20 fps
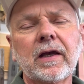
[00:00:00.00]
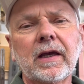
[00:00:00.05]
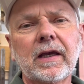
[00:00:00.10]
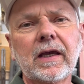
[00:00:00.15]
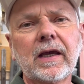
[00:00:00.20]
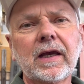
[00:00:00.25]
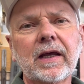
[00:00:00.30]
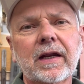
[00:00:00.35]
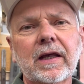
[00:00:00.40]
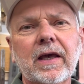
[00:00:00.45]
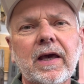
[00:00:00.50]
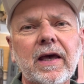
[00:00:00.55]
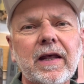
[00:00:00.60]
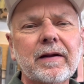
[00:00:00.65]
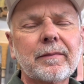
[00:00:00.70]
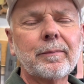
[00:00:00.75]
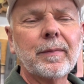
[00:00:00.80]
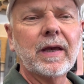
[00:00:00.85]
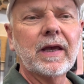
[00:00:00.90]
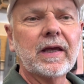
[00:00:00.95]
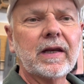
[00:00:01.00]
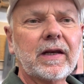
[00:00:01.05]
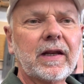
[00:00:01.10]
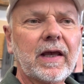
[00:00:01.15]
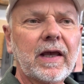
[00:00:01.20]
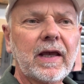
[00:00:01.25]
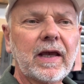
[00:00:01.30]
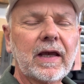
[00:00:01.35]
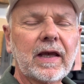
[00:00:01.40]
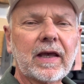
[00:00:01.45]
And it kind of made
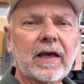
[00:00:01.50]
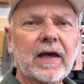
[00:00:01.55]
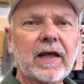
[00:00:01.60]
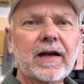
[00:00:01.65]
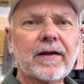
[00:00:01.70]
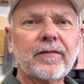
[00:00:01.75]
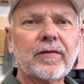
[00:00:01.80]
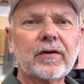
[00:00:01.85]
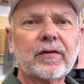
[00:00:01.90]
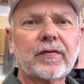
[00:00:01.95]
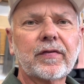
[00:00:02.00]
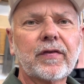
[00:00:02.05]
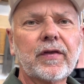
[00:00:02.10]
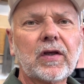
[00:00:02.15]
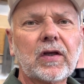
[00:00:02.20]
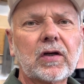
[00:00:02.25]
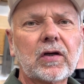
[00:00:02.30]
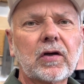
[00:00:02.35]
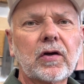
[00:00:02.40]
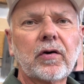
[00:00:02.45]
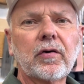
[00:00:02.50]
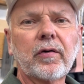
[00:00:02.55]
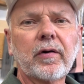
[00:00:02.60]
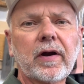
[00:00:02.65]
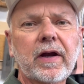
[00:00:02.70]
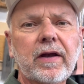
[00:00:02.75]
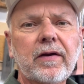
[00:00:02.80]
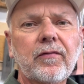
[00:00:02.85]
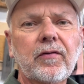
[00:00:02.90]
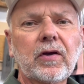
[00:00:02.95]
a kind of a thin
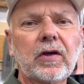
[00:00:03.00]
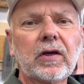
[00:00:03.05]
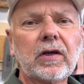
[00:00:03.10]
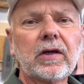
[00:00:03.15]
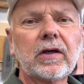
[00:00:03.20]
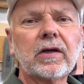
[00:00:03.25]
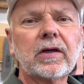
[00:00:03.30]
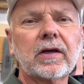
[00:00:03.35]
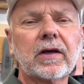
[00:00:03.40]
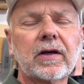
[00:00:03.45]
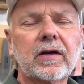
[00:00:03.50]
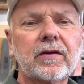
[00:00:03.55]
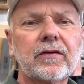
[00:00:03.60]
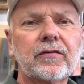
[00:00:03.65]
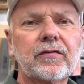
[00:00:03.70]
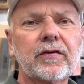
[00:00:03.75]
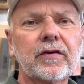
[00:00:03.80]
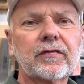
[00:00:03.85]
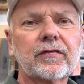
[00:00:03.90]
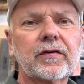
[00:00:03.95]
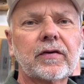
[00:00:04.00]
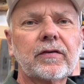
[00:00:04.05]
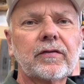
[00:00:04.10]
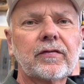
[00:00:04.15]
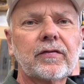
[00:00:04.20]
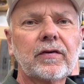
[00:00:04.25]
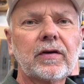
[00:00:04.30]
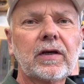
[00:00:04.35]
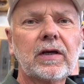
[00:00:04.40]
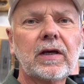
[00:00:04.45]
gravy
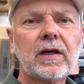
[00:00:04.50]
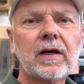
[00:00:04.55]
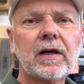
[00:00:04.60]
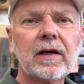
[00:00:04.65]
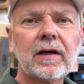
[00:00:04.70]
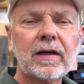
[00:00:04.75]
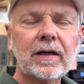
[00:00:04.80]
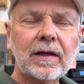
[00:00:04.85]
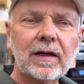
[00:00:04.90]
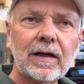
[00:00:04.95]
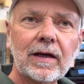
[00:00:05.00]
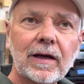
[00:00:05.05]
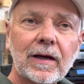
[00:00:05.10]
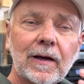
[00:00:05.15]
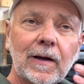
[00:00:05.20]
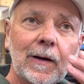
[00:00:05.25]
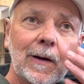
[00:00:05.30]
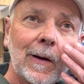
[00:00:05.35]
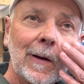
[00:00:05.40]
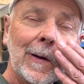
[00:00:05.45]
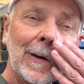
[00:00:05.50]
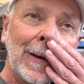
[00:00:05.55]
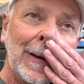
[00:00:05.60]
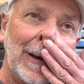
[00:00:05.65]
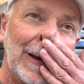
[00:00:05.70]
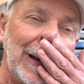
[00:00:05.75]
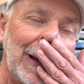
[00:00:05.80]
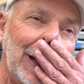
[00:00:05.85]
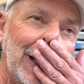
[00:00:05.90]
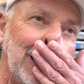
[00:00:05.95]
consistency.
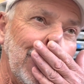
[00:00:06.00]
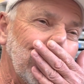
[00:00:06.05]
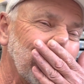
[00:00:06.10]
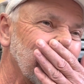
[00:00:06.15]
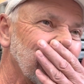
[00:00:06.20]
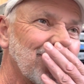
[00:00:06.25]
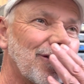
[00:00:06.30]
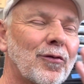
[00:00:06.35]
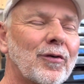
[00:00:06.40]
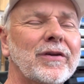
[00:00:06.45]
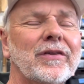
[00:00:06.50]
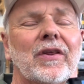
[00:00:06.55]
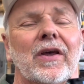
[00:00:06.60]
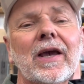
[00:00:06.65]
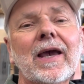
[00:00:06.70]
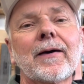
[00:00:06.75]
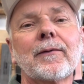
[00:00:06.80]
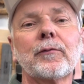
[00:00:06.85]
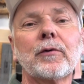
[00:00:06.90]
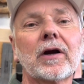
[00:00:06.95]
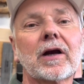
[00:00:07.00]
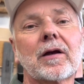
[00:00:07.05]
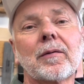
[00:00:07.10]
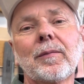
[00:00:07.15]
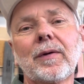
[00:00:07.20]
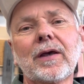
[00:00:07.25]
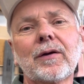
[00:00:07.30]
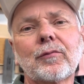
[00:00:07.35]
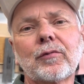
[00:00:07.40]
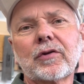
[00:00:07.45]
And one thing I'd
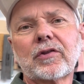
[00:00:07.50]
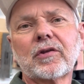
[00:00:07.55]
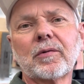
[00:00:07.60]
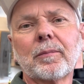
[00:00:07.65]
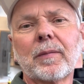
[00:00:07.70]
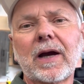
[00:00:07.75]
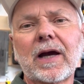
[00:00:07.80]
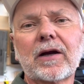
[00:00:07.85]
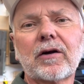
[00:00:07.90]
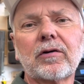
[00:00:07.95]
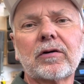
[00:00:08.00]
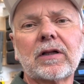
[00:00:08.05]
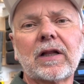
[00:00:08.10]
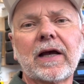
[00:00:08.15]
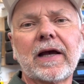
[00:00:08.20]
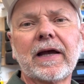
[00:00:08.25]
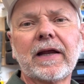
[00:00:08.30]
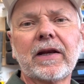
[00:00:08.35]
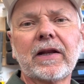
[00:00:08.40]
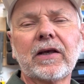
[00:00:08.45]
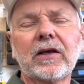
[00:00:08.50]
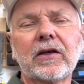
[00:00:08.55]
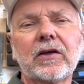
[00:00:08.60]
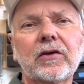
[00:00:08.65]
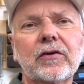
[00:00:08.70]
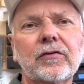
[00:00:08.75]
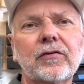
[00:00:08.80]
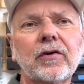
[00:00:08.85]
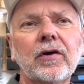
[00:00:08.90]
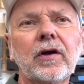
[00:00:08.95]
recommend with the microlite
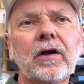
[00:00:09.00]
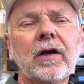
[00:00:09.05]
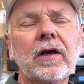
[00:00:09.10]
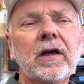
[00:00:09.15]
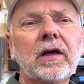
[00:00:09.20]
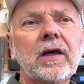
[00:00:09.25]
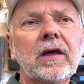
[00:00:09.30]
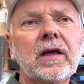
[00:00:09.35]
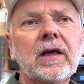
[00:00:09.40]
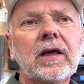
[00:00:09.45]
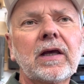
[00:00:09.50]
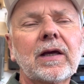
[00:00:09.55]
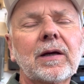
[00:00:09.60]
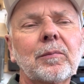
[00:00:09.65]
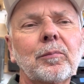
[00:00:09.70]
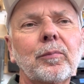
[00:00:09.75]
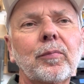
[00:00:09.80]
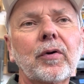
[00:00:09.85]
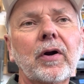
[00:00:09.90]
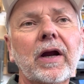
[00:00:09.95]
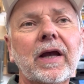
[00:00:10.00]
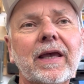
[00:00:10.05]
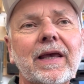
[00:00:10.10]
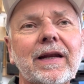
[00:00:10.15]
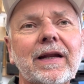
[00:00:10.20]
is break it